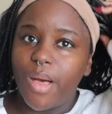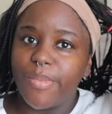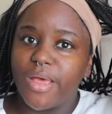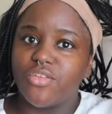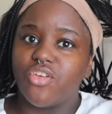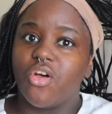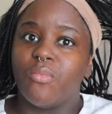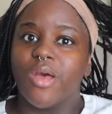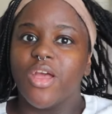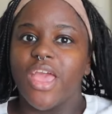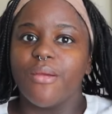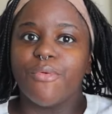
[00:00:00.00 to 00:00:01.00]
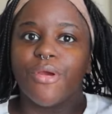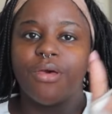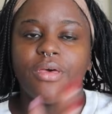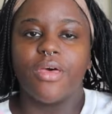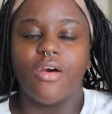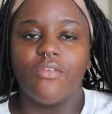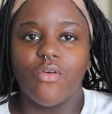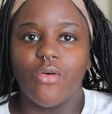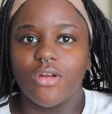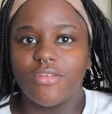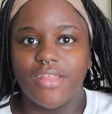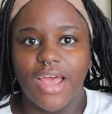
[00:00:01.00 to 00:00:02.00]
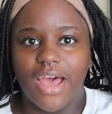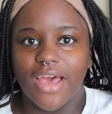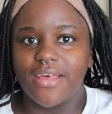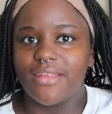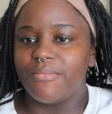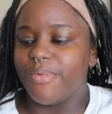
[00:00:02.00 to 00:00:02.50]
My bad, y'all. My camera, of course, died,